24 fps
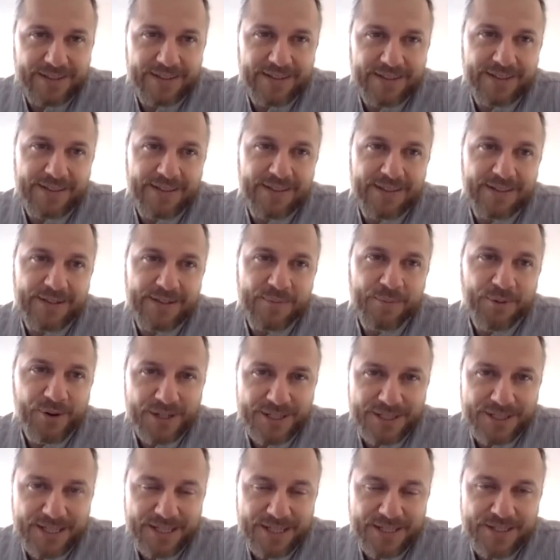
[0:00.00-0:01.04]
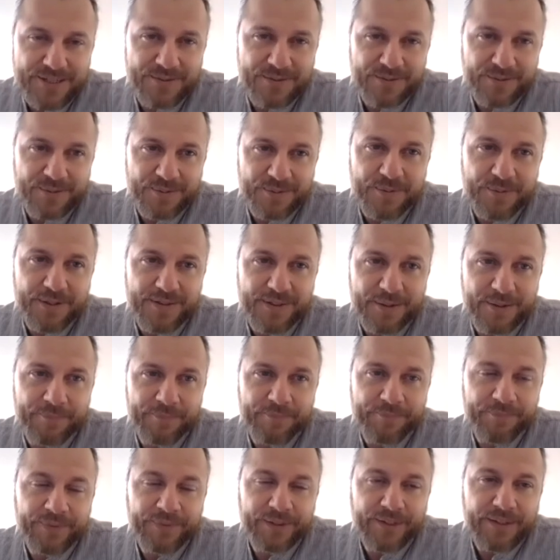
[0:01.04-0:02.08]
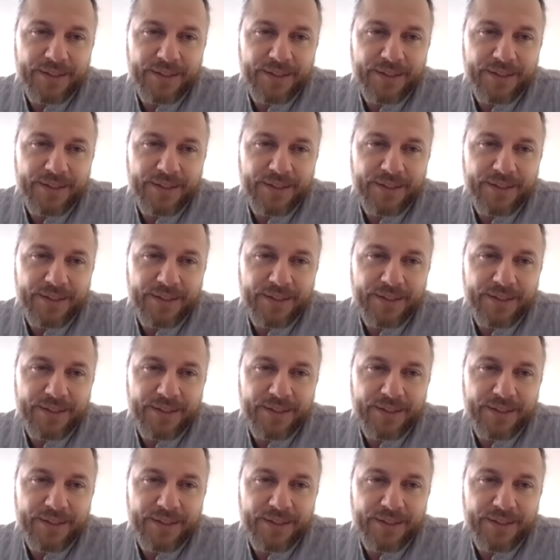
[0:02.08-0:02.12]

the process with them.